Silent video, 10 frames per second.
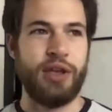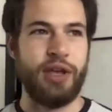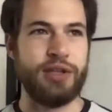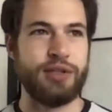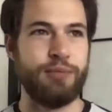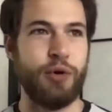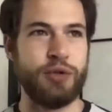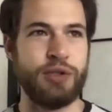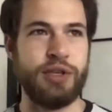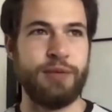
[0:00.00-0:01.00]
It's
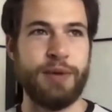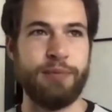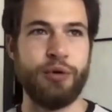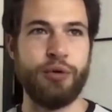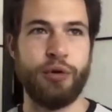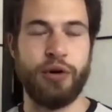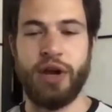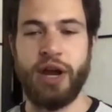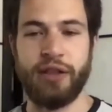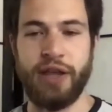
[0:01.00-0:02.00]
mostly people who are
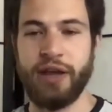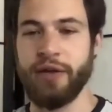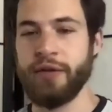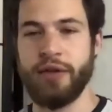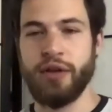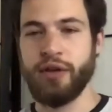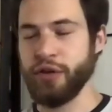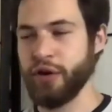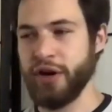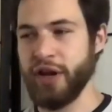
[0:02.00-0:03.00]
kind of like
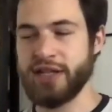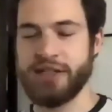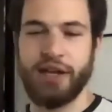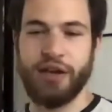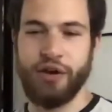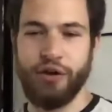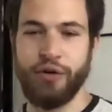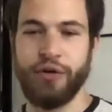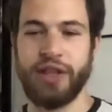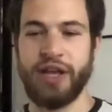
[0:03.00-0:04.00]
learning as they
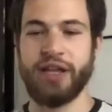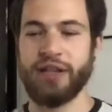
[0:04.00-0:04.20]
go. And like